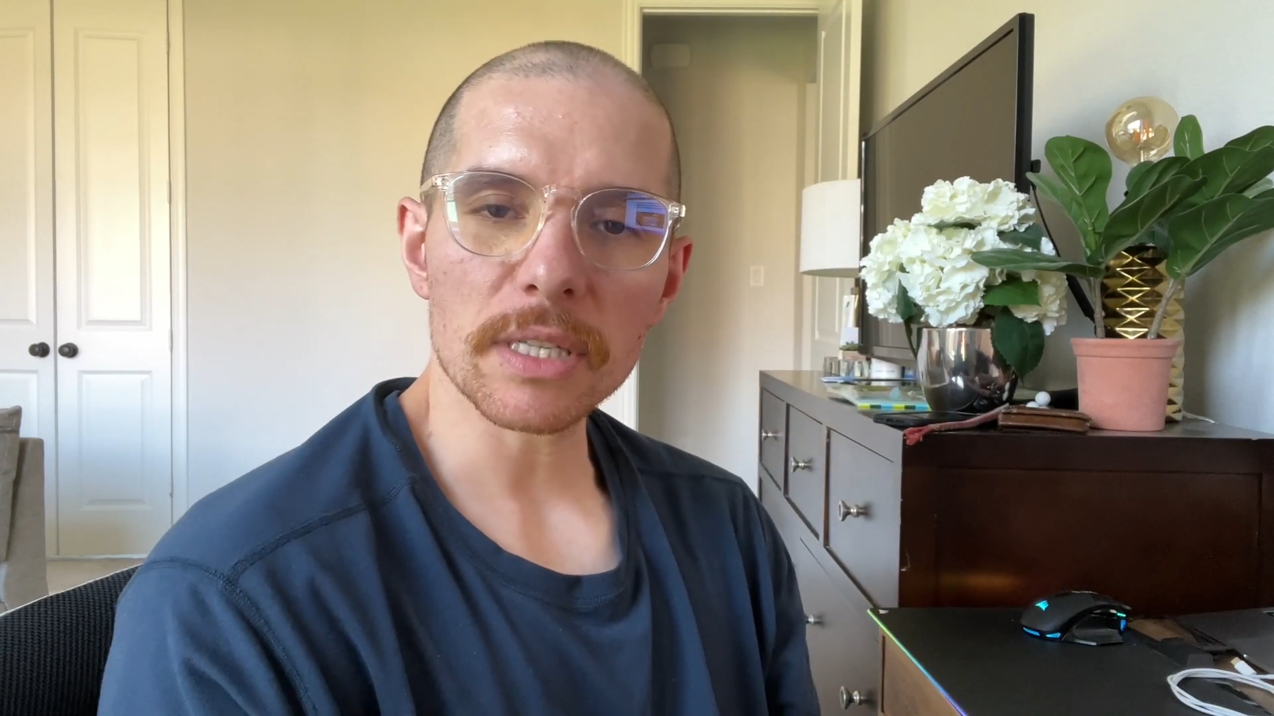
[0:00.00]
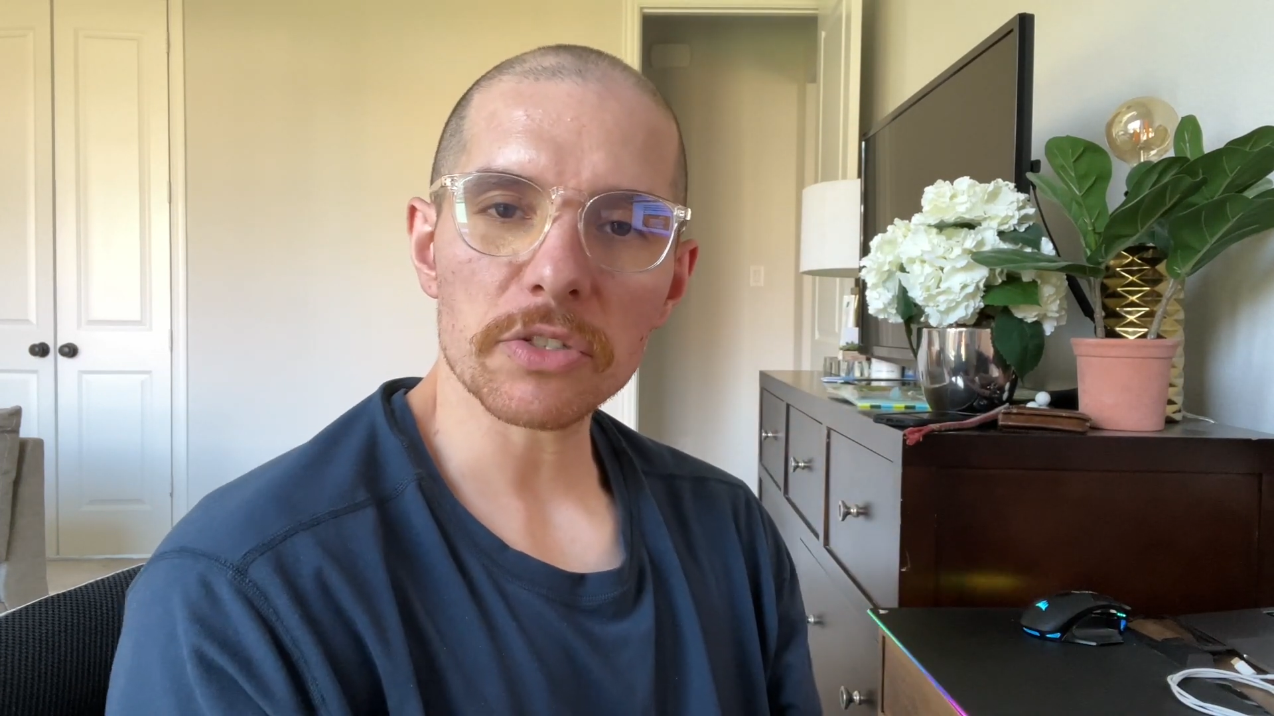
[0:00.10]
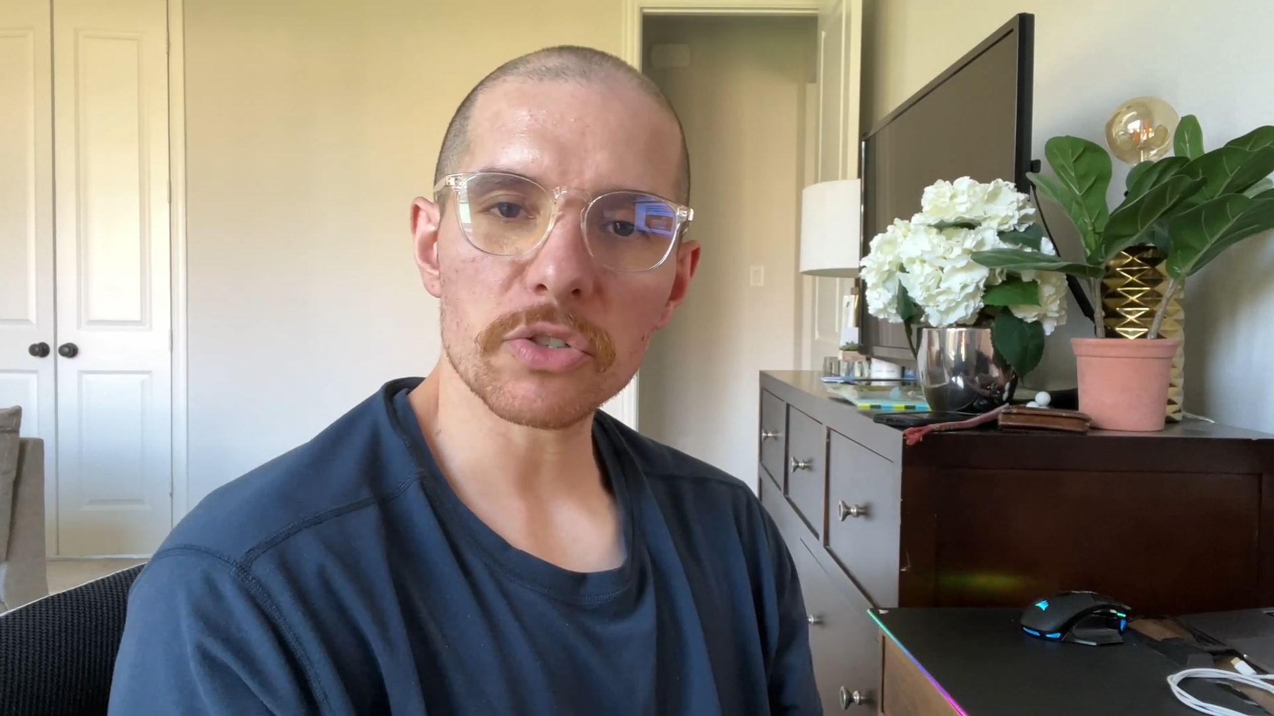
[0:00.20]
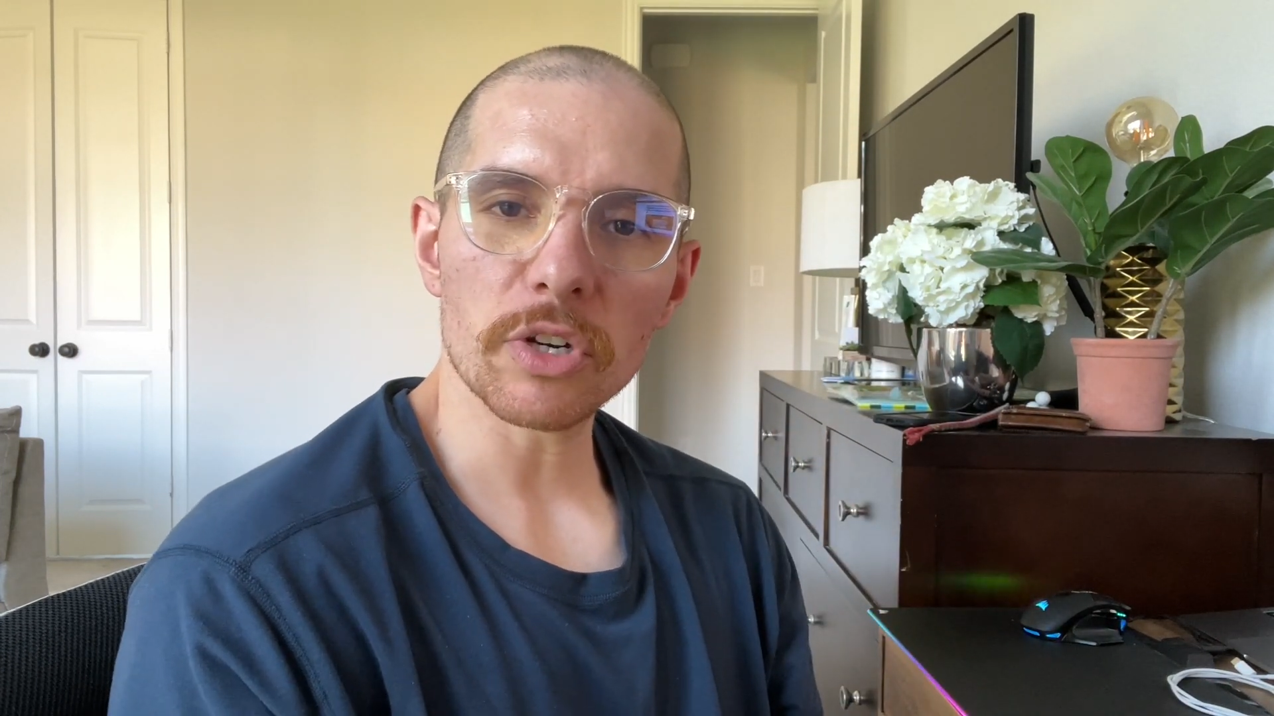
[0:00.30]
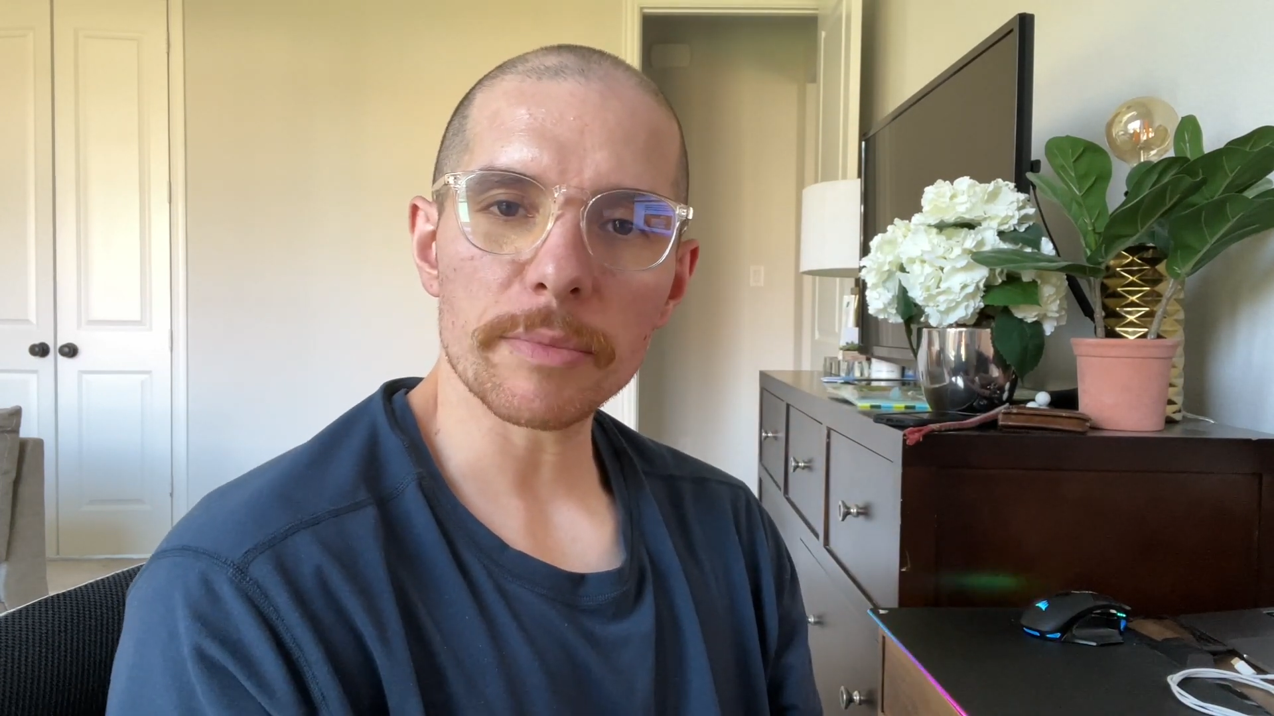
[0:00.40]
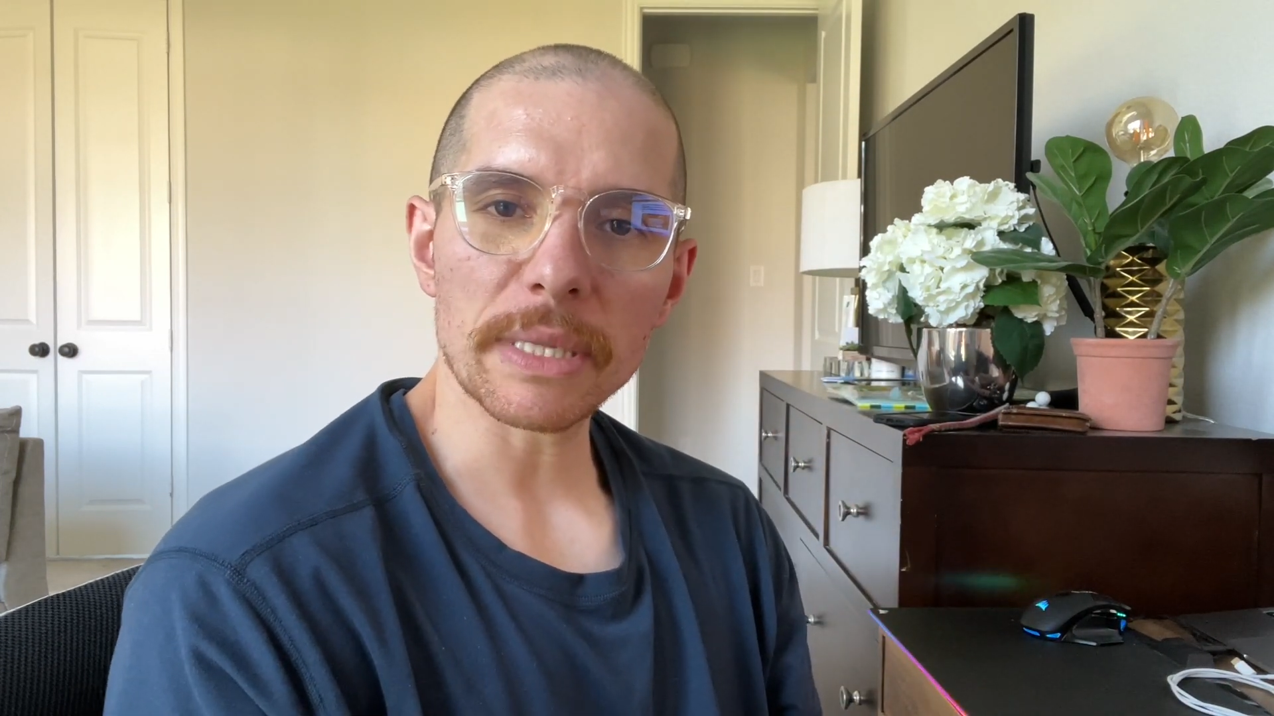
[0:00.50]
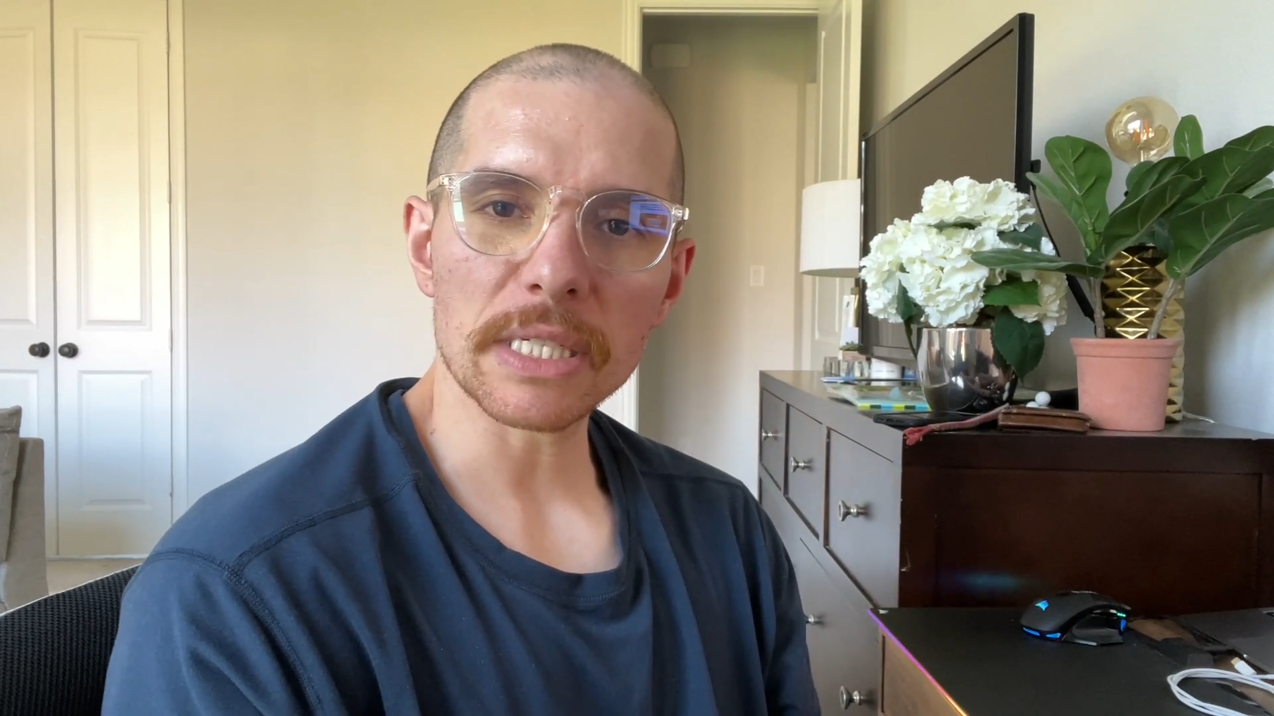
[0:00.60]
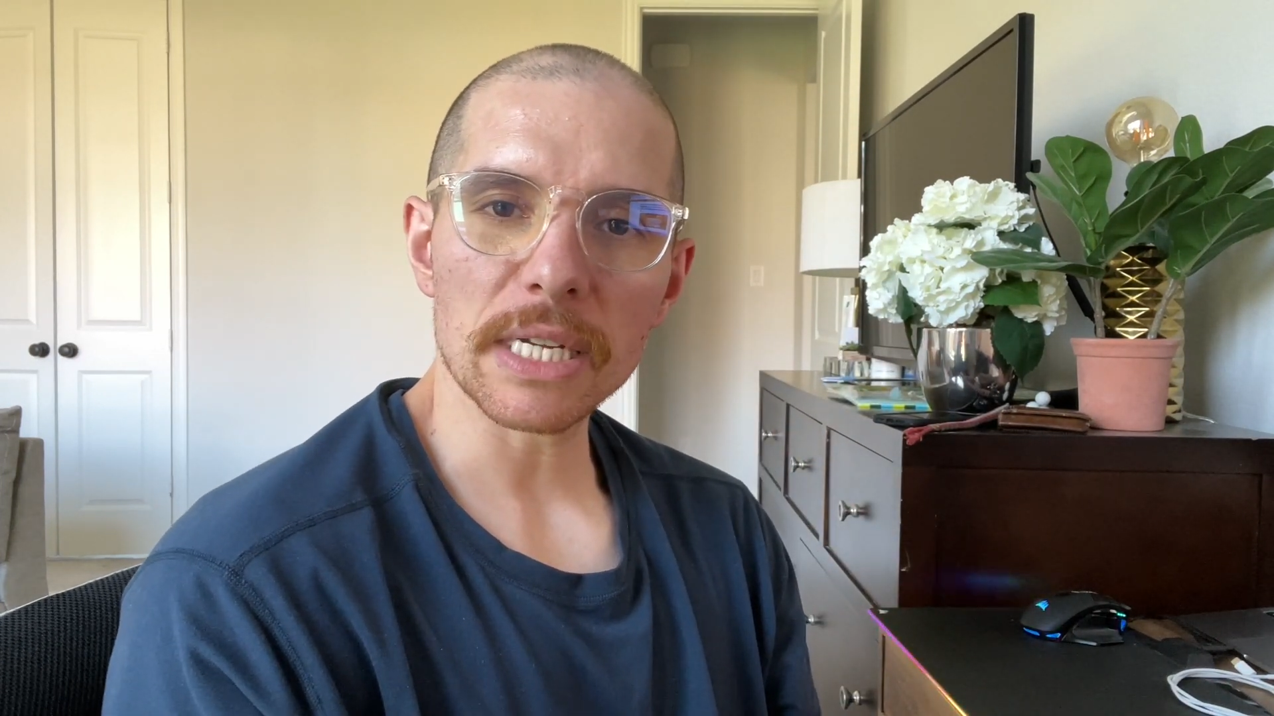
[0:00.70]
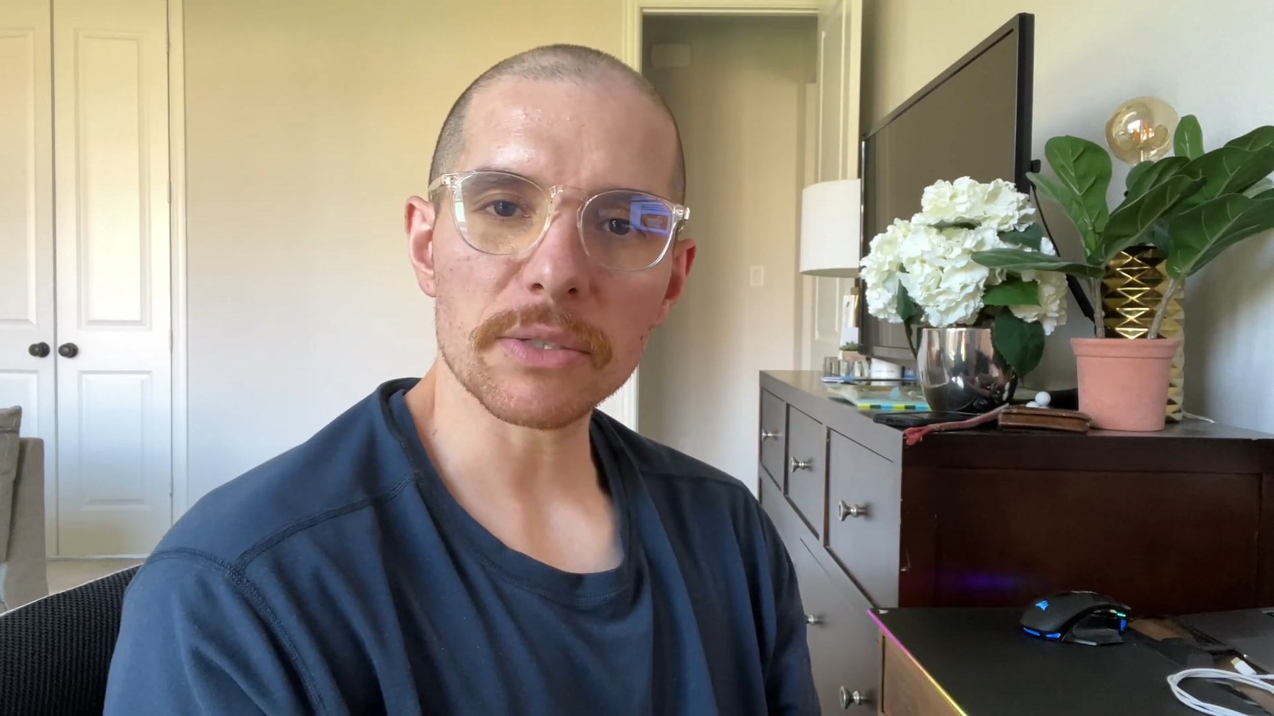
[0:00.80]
Thanks for joining me today.